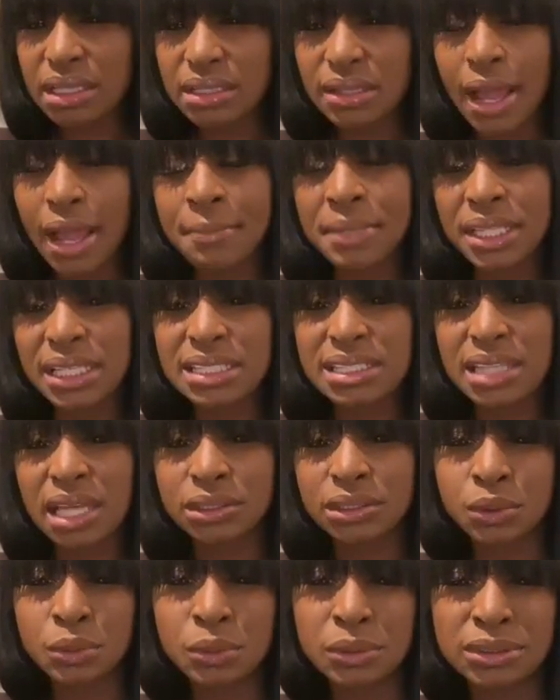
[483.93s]
I mean, that's kind
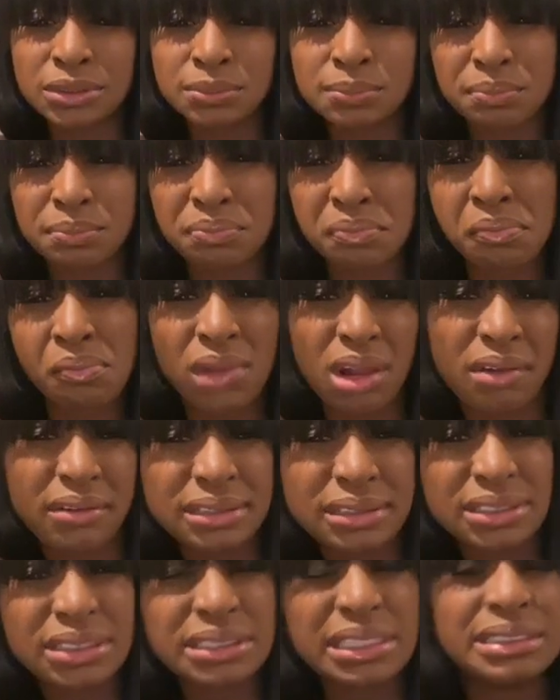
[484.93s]
of cool.
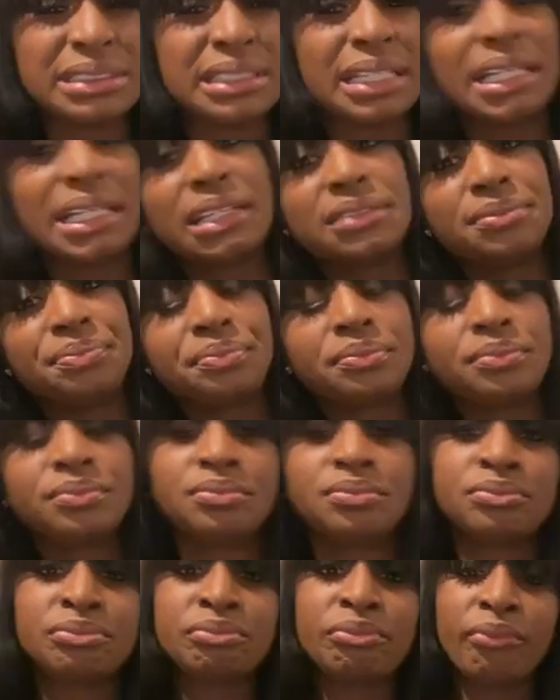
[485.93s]
It's kind of like,
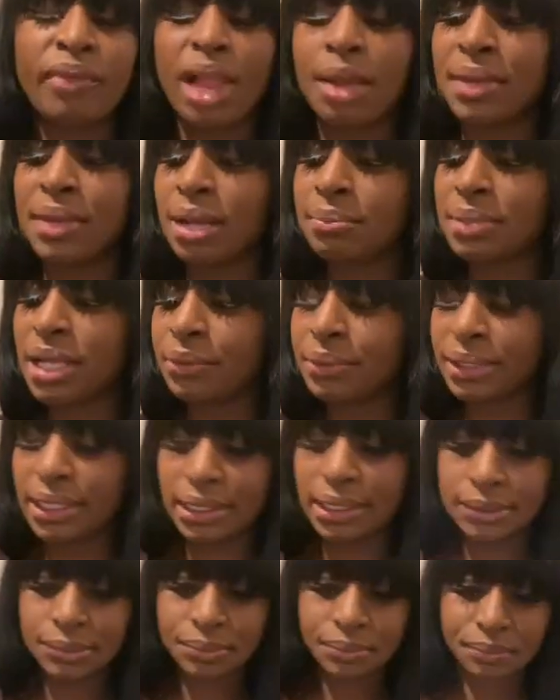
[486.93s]
I mean, I'm not
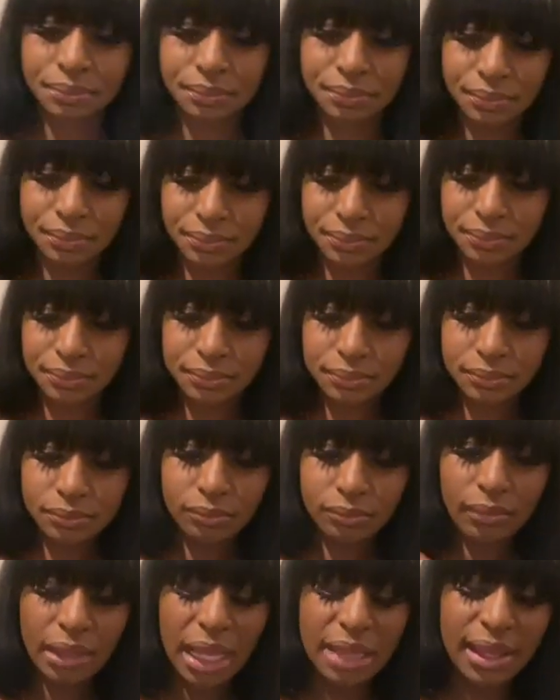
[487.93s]
really
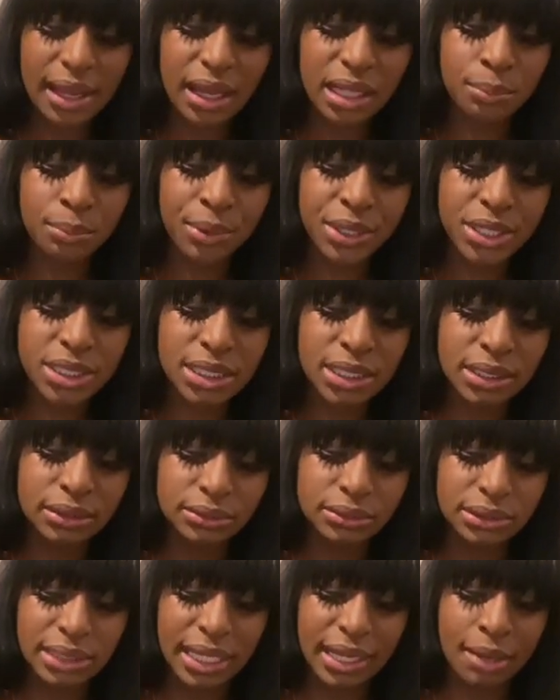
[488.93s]
that kind of person.
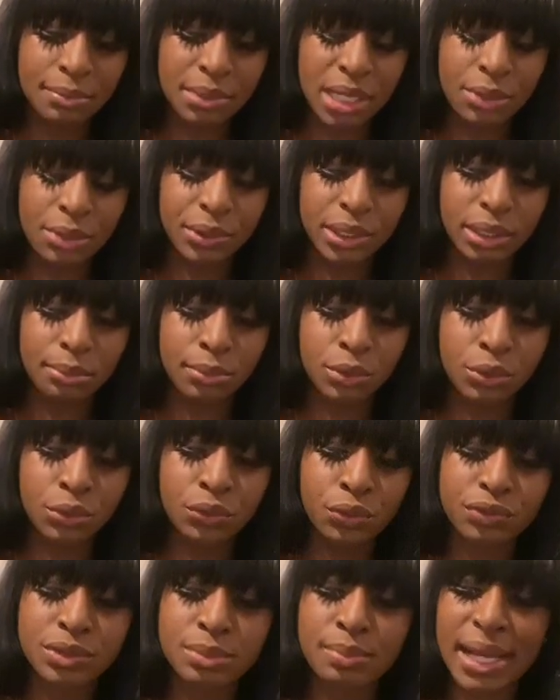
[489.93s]
Like, I'm not really
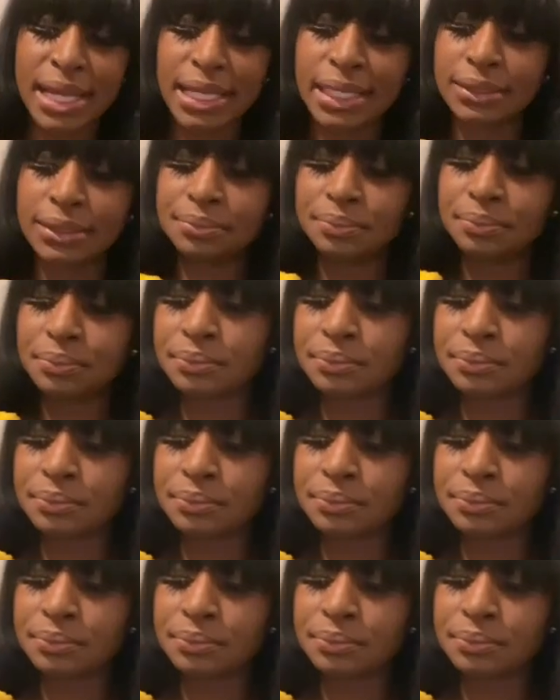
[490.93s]
moved by